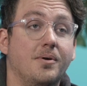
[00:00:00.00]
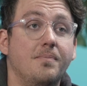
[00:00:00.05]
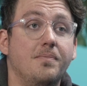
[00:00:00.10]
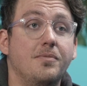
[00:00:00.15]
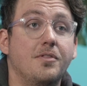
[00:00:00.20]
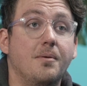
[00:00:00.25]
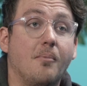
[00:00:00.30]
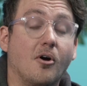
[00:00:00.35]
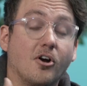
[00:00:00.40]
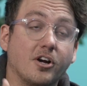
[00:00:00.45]
the
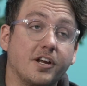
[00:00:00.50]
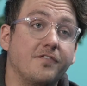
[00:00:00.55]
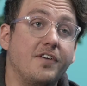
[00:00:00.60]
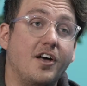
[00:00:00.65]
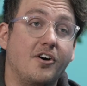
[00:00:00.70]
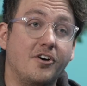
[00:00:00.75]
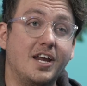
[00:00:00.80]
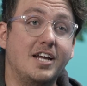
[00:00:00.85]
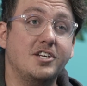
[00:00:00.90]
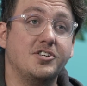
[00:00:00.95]
market
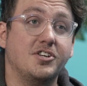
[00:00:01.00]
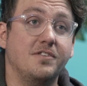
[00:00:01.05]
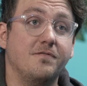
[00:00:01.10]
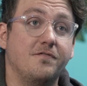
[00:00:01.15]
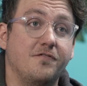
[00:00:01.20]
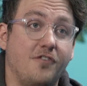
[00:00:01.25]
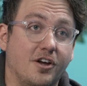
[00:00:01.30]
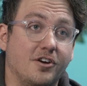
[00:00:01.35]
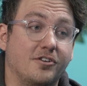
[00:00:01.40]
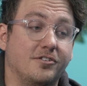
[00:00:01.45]
validation
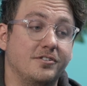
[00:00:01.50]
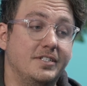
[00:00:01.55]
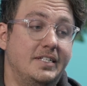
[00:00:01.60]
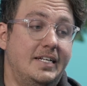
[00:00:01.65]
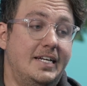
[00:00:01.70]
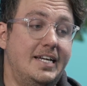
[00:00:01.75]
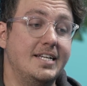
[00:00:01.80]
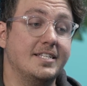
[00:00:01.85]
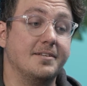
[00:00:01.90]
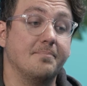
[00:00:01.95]
funnel
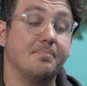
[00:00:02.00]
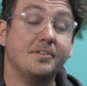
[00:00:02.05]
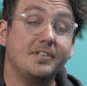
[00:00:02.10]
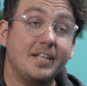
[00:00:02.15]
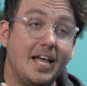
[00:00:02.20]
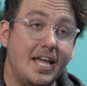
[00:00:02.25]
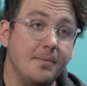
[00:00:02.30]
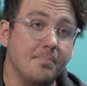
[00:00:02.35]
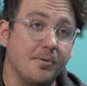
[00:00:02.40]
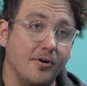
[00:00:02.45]
is a
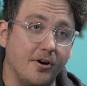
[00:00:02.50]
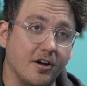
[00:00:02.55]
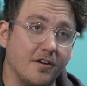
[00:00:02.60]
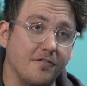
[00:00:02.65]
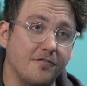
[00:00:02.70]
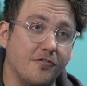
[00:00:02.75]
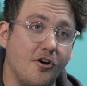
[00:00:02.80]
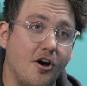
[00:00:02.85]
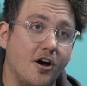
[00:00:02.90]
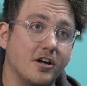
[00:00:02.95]
playbook
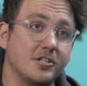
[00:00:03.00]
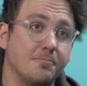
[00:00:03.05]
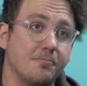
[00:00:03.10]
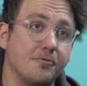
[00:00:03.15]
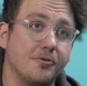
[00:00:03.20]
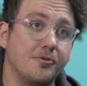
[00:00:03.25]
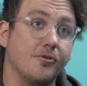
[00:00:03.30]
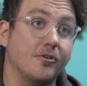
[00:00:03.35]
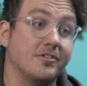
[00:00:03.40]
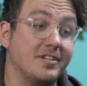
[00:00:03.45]
for
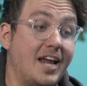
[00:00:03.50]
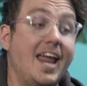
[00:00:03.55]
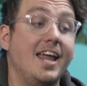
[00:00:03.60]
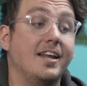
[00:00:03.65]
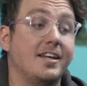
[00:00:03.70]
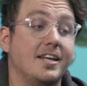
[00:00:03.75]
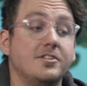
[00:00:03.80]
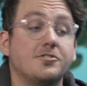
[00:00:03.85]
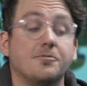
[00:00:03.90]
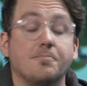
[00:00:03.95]
entrepreneurs and
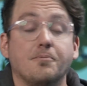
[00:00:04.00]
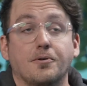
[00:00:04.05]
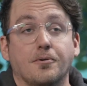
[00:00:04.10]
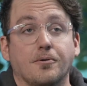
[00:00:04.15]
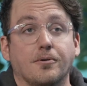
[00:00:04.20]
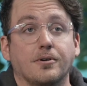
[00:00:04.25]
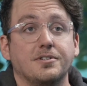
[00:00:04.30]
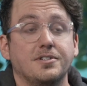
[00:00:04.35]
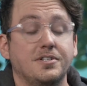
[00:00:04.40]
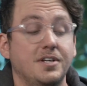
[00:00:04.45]

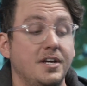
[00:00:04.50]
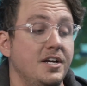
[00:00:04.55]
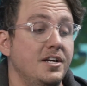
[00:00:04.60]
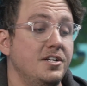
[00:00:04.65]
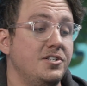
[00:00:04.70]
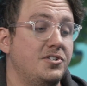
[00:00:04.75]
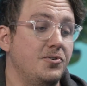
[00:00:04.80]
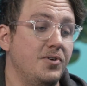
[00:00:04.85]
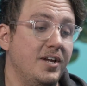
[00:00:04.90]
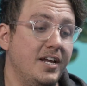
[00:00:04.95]
intrapreneurs
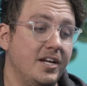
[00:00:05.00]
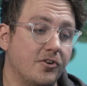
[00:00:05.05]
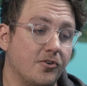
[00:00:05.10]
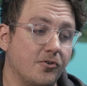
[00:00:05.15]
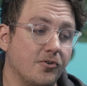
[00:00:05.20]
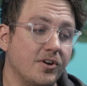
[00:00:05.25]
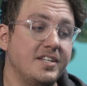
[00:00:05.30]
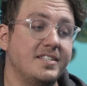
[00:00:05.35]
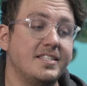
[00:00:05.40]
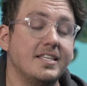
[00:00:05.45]
to
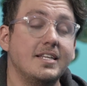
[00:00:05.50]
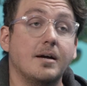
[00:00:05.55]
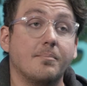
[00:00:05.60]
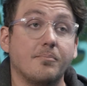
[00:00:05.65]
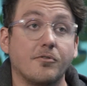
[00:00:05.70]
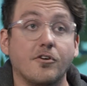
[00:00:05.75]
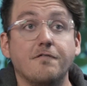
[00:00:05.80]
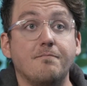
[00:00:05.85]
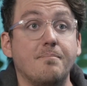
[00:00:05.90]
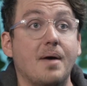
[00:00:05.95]
increase the
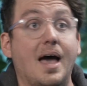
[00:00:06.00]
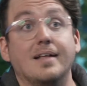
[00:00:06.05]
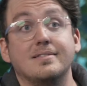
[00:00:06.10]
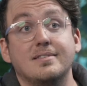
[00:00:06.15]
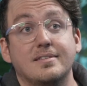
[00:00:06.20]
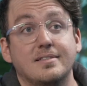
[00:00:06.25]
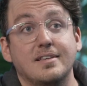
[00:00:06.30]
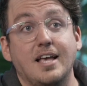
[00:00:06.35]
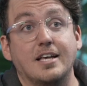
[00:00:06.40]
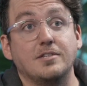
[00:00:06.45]
number of
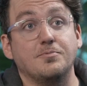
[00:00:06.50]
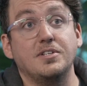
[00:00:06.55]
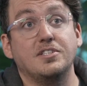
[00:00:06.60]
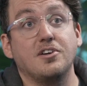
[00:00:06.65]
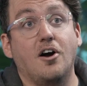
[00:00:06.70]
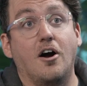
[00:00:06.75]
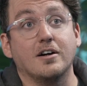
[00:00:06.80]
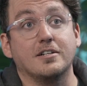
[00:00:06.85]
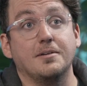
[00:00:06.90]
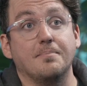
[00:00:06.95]
bets, as we
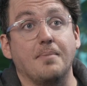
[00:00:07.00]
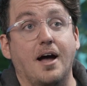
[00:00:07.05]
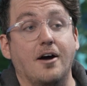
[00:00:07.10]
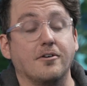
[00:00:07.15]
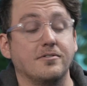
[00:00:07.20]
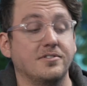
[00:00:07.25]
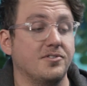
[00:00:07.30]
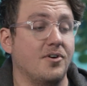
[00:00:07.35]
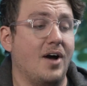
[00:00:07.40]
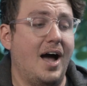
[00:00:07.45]
talked
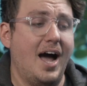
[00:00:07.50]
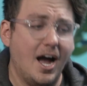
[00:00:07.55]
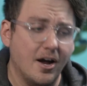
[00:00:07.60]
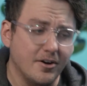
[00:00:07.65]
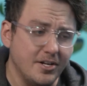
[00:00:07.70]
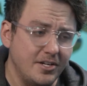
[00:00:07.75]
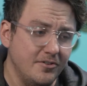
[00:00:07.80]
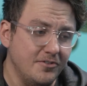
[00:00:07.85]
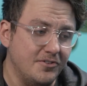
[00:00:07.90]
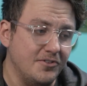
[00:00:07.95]
about. So how do
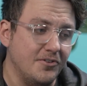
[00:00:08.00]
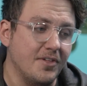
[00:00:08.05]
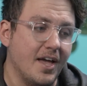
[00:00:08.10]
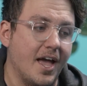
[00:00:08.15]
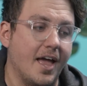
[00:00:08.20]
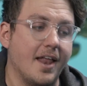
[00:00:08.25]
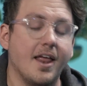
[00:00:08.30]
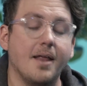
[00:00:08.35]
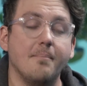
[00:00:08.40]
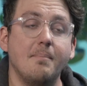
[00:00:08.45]
you do
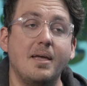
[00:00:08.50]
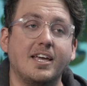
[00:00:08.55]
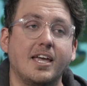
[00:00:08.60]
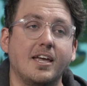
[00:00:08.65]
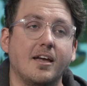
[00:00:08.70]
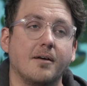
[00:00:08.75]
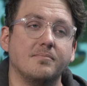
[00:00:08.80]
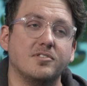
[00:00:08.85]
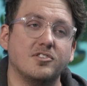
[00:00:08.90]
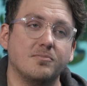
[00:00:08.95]
that, and making
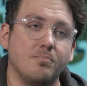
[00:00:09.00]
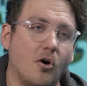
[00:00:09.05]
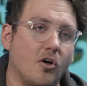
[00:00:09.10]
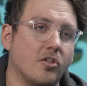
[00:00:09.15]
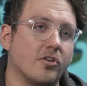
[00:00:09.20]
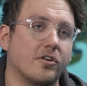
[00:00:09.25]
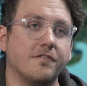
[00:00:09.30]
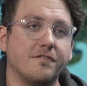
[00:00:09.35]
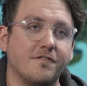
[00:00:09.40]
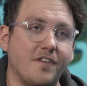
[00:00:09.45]
them
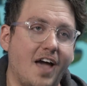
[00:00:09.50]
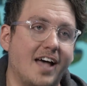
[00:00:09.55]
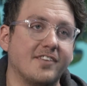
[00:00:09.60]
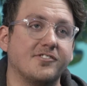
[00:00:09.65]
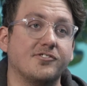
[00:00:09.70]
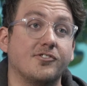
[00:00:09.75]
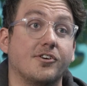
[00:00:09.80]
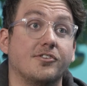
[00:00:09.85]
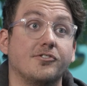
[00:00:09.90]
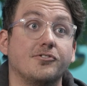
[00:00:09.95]
smaller and
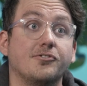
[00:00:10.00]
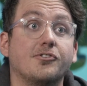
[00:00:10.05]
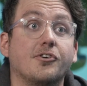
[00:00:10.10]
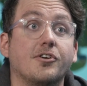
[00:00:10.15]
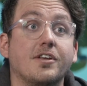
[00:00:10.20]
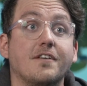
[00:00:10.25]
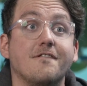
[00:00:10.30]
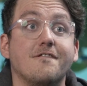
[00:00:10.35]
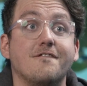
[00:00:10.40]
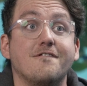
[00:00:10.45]
faster and
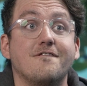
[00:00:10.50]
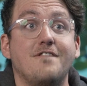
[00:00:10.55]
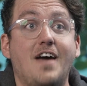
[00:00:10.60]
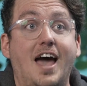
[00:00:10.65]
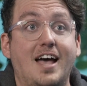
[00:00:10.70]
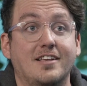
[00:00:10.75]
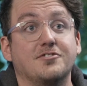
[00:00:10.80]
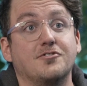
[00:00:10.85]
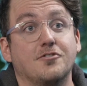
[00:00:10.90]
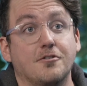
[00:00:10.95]
learning
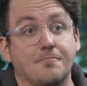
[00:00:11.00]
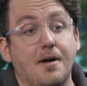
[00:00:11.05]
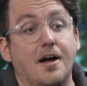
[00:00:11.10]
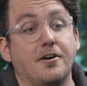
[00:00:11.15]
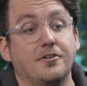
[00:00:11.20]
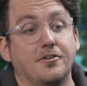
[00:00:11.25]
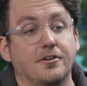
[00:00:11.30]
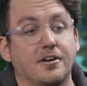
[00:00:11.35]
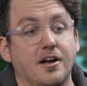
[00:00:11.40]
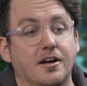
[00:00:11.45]
faster about
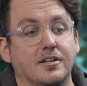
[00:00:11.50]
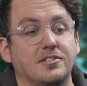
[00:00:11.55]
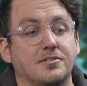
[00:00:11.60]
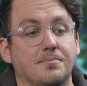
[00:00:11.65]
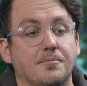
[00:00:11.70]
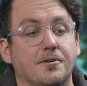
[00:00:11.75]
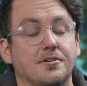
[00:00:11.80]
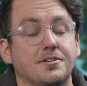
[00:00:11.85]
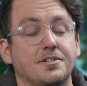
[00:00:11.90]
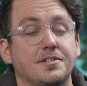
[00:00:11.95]
your
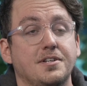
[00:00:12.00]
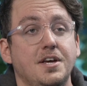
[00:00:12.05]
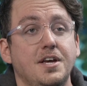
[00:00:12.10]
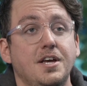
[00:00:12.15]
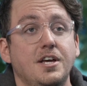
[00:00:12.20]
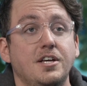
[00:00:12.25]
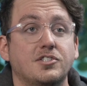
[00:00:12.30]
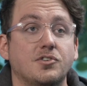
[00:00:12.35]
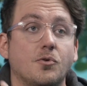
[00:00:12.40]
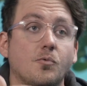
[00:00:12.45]
customers?
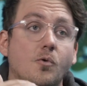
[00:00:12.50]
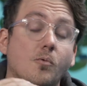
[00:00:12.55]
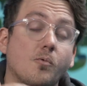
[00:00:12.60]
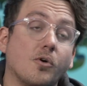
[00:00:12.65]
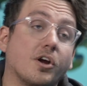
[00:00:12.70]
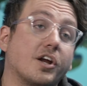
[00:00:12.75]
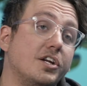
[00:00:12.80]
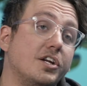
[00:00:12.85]
So what we're going to